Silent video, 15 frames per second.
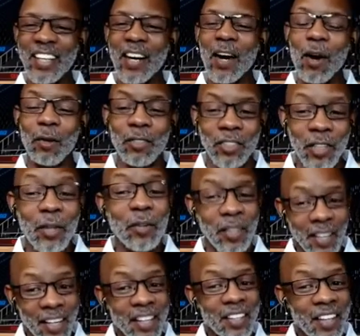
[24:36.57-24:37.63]
Oh,
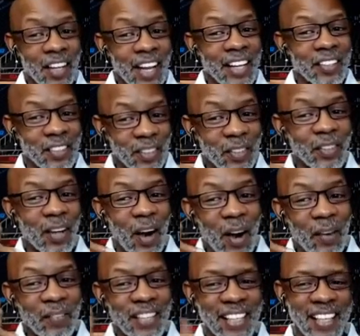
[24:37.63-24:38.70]
she'll
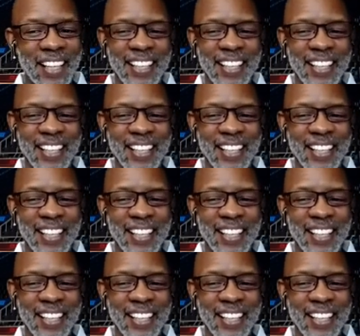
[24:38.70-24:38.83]
call me.